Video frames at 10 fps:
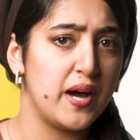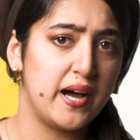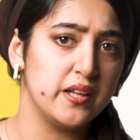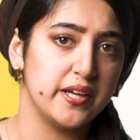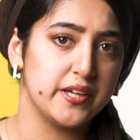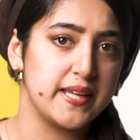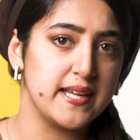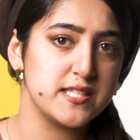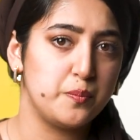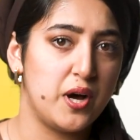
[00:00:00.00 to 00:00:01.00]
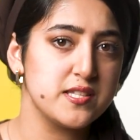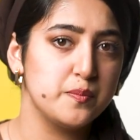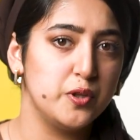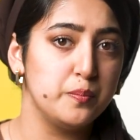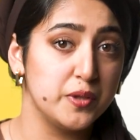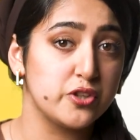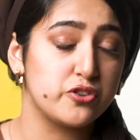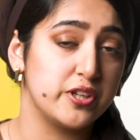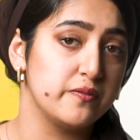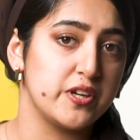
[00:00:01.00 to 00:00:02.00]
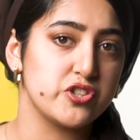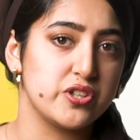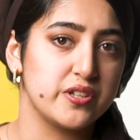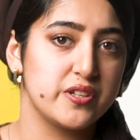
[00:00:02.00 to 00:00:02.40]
ally against a possible military invasion.